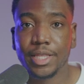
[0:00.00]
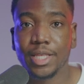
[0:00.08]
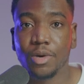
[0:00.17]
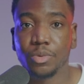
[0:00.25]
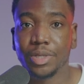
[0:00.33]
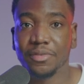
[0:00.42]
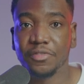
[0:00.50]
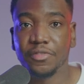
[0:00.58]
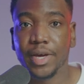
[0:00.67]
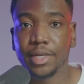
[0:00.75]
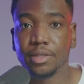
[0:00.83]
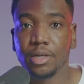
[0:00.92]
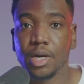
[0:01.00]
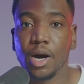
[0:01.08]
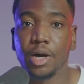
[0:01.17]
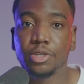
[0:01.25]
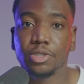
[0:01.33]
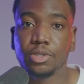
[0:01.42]
that would affect the
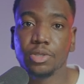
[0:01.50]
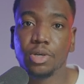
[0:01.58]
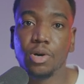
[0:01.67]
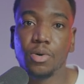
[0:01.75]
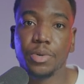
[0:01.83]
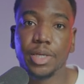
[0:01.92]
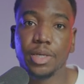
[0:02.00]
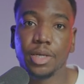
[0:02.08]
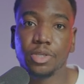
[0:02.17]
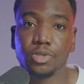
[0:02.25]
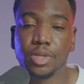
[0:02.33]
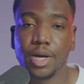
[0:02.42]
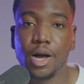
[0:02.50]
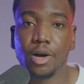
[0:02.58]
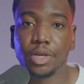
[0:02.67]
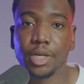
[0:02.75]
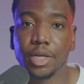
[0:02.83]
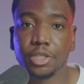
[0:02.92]
cost going into the
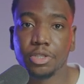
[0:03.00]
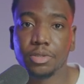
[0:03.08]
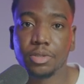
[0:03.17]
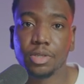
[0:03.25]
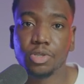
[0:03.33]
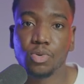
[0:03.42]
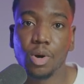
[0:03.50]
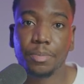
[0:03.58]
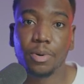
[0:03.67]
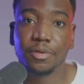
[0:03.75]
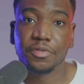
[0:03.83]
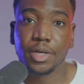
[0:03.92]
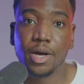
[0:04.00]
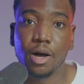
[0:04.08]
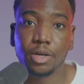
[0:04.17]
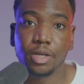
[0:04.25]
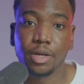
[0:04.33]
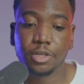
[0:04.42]
calculations, into our profit
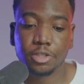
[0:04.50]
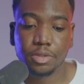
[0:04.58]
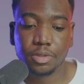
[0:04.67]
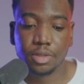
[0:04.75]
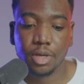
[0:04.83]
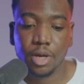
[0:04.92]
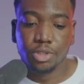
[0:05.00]
calculations.